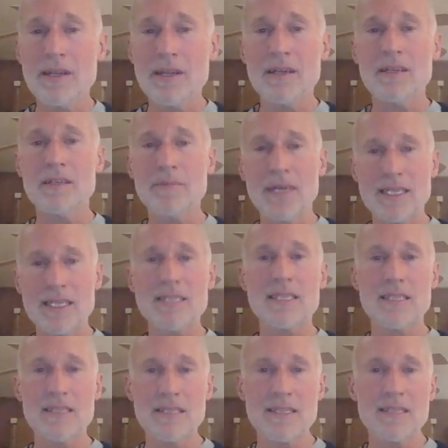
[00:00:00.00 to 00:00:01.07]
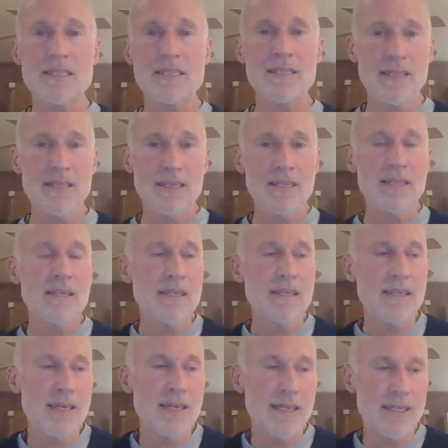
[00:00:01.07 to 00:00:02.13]
law, my nieces.
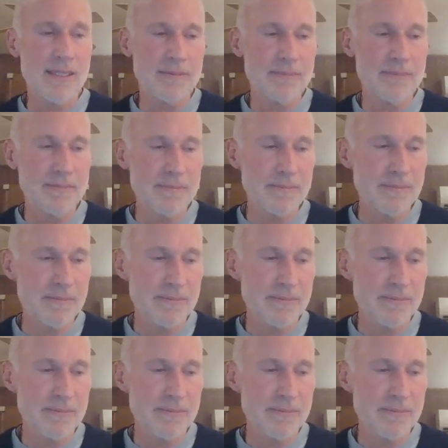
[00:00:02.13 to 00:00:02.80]
Um,